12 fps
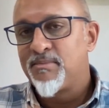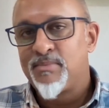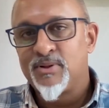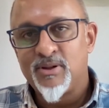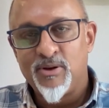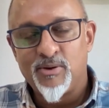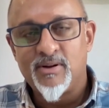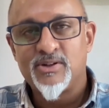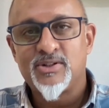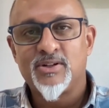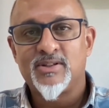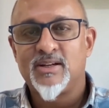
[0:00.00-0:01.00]
But the local
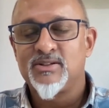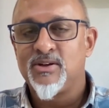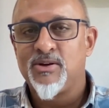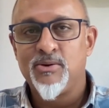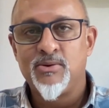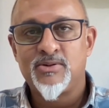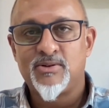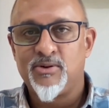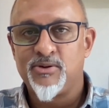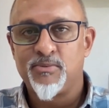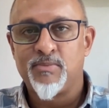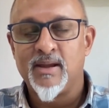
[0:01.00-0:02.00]
church has a huge
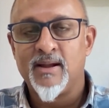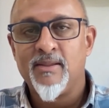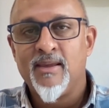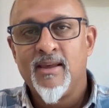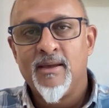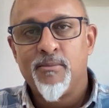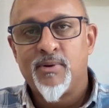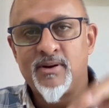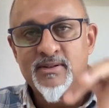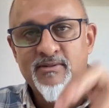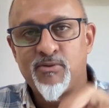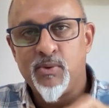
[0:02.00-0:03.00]
role to play,
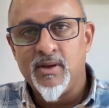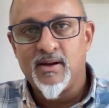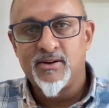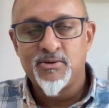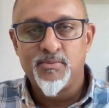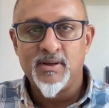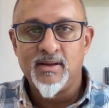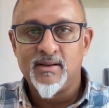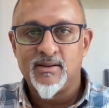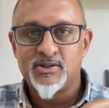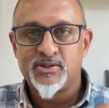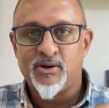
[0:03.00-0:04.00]
because if we are to be
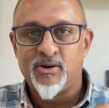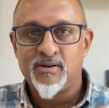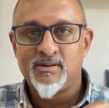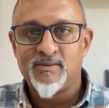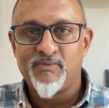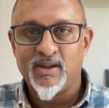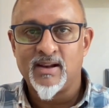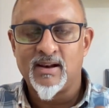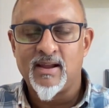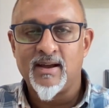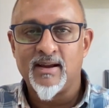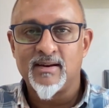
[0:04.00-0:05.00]
the salt and
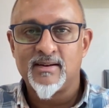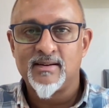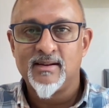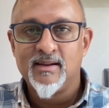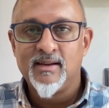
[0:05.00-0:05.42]
light,